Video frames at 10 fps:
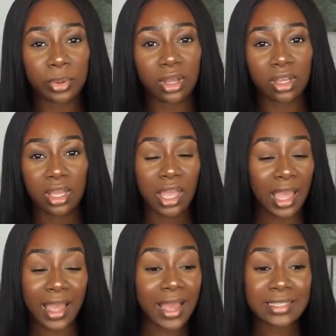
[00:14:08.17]
but
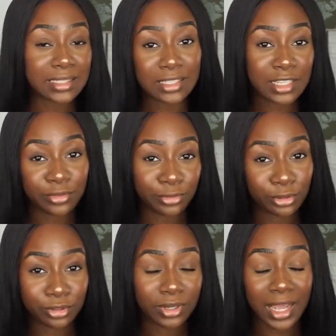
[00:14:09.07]
I didn't need
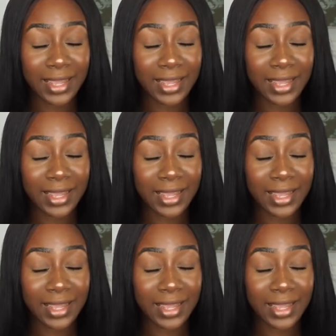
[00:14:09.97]
4.